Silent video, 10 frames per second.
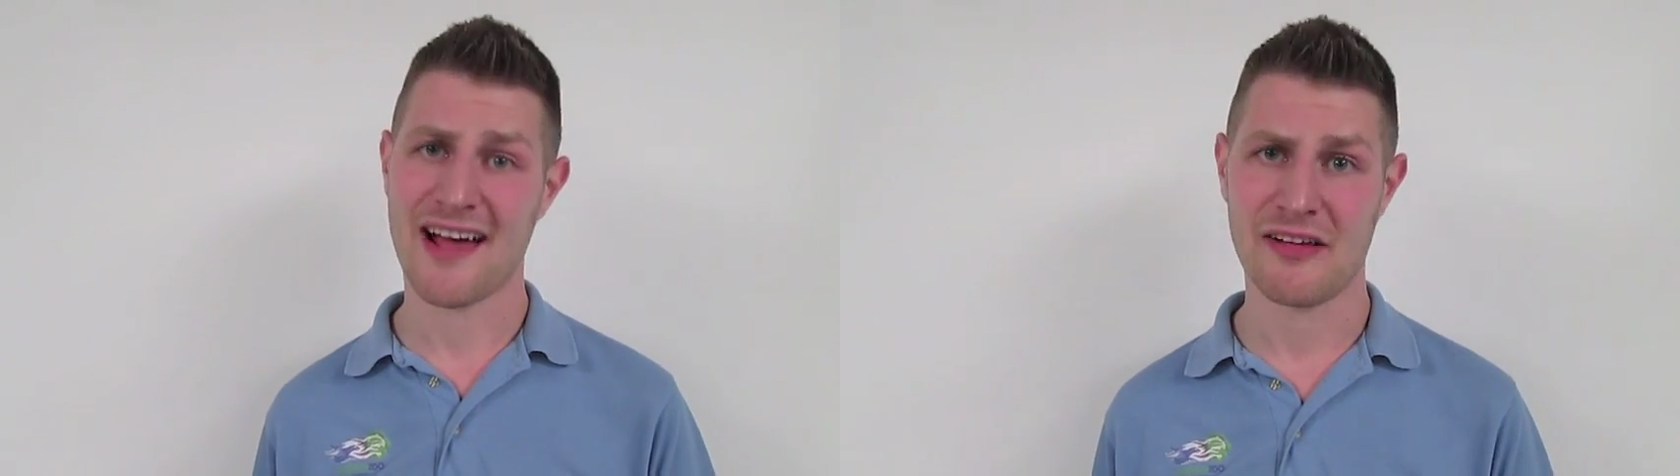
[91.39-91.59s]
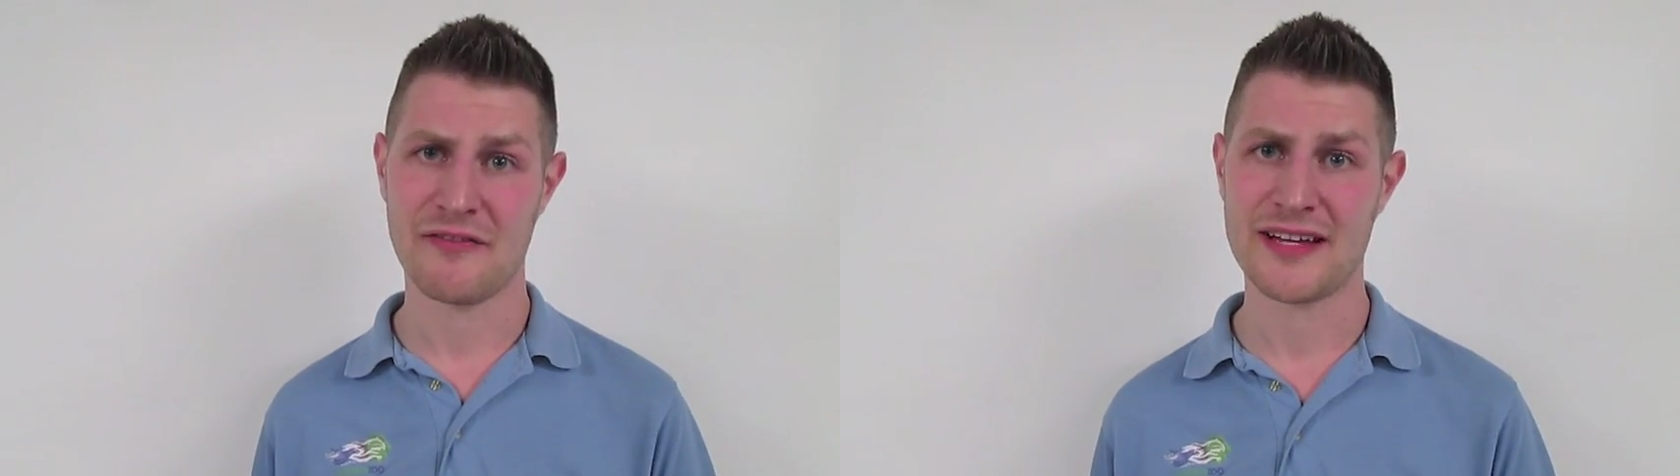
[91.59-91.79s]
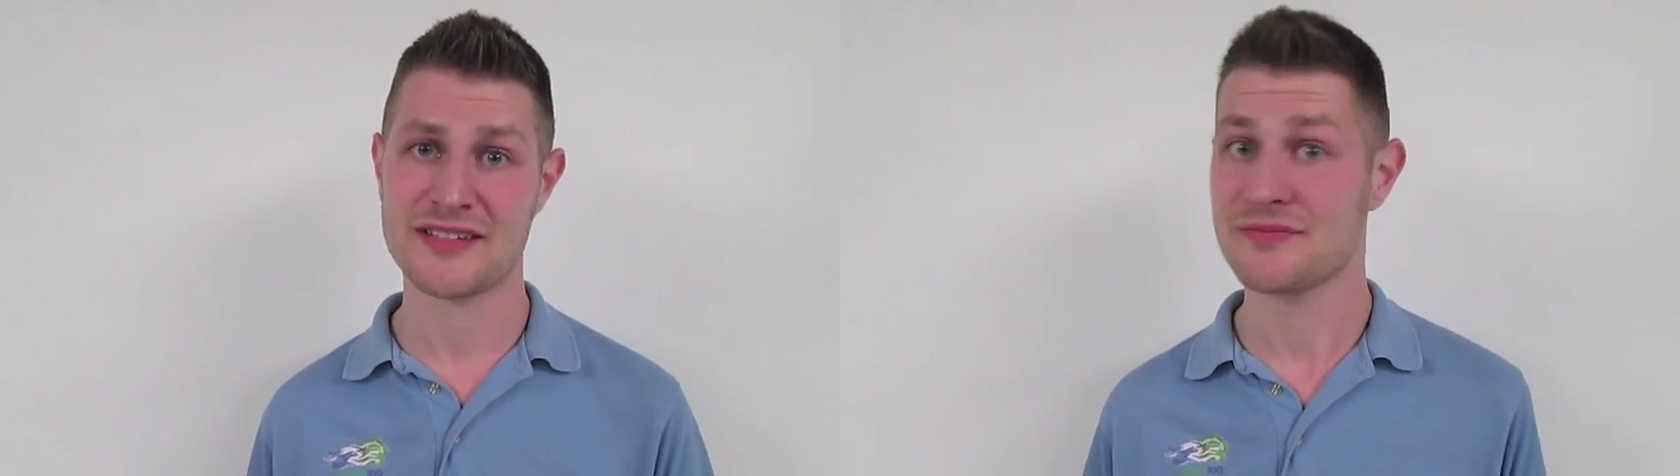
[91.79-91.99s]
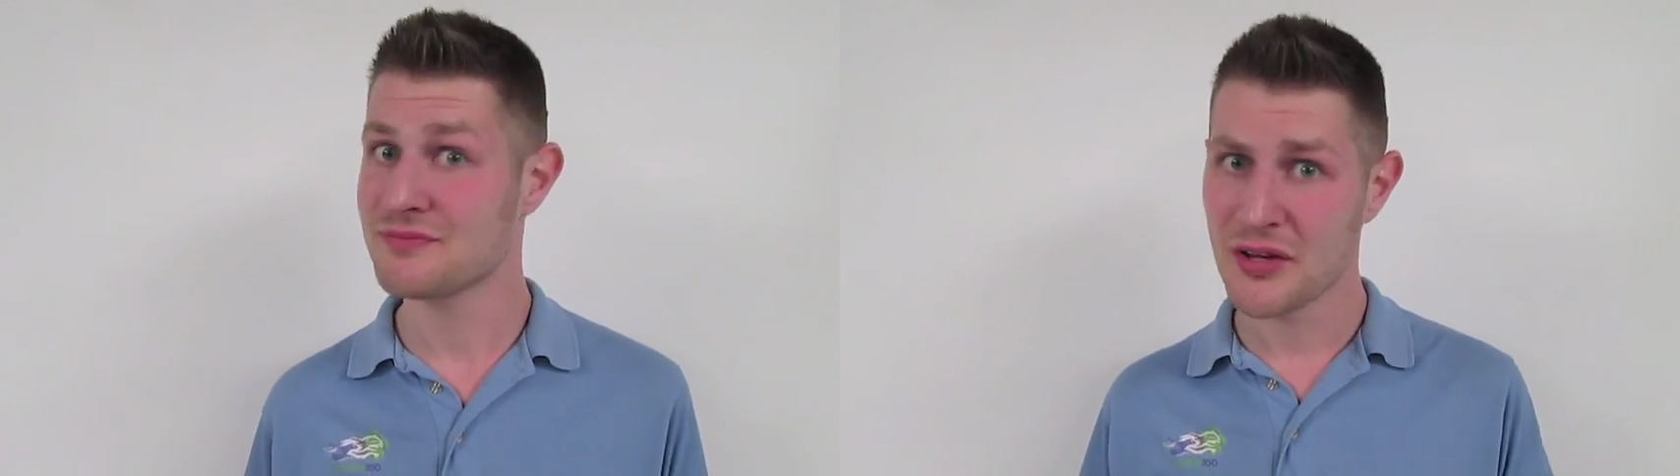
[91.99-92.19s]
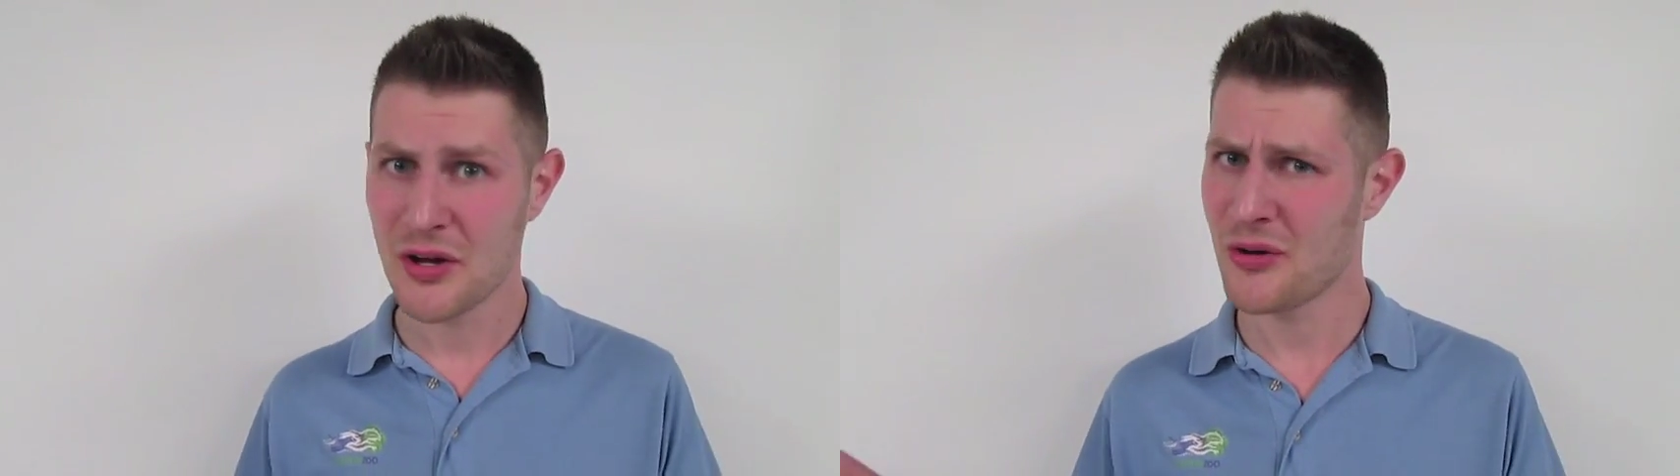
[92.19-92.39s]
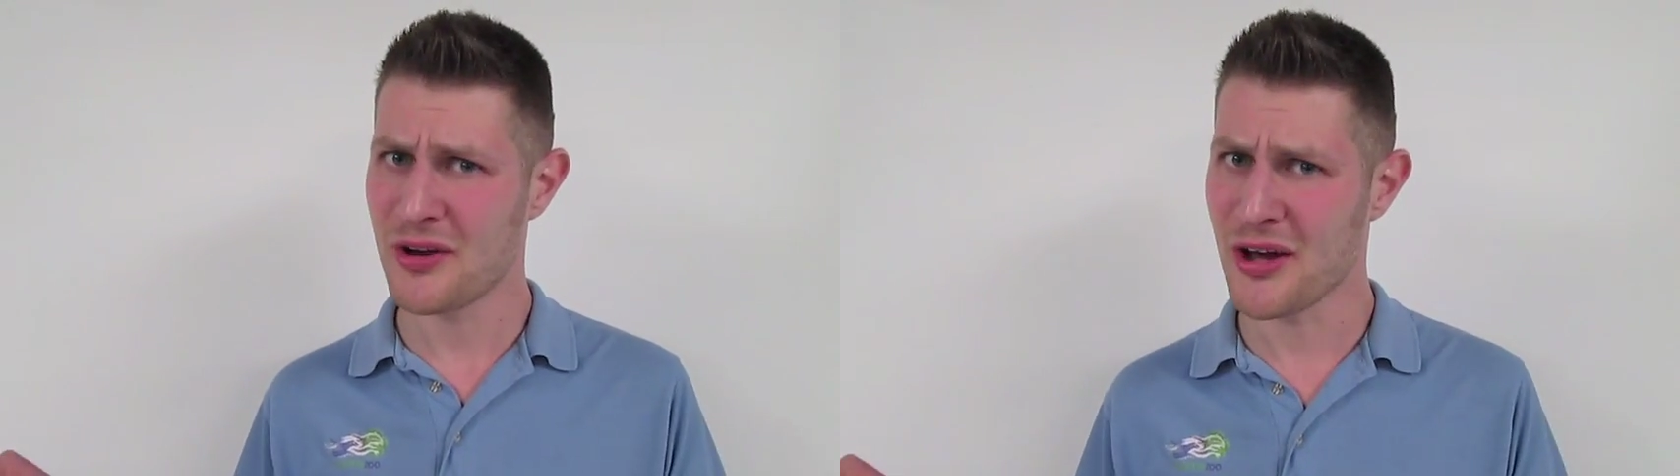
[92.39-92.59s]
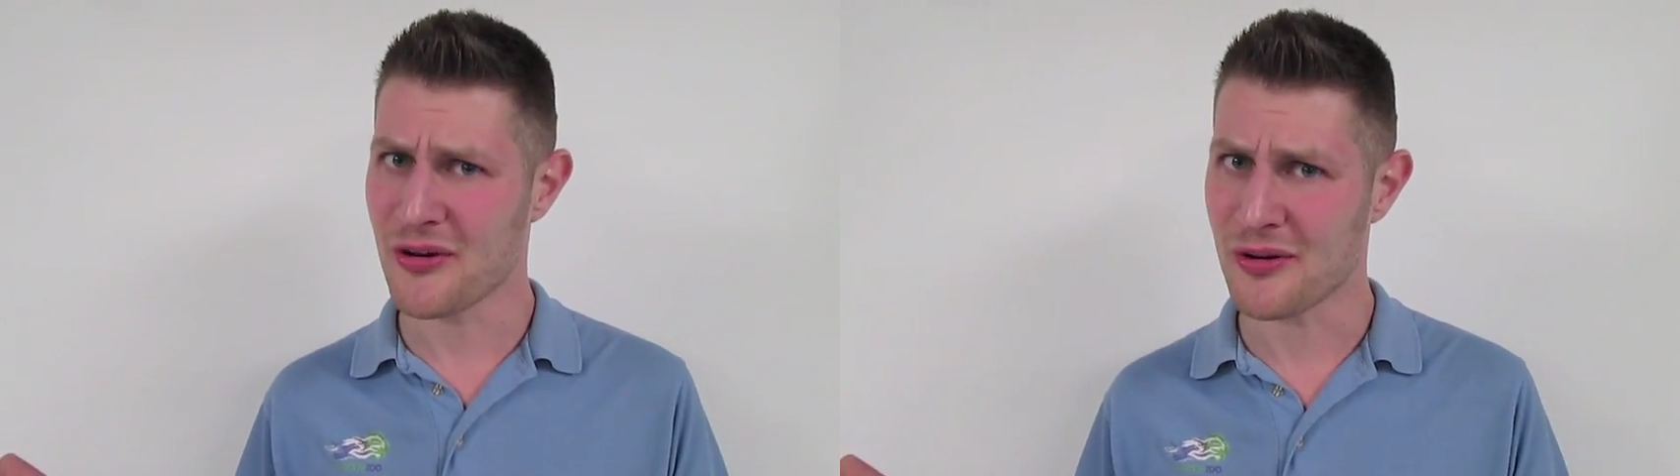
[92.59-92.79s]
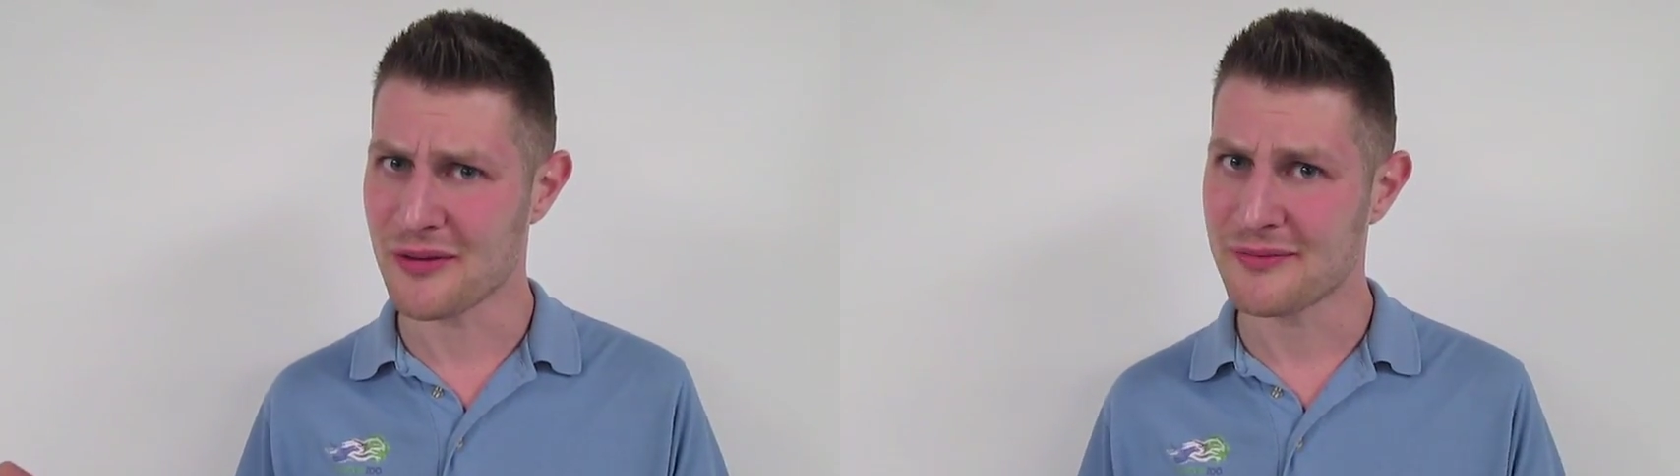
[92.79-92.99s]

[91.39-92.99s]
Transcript: elephants. Who knew?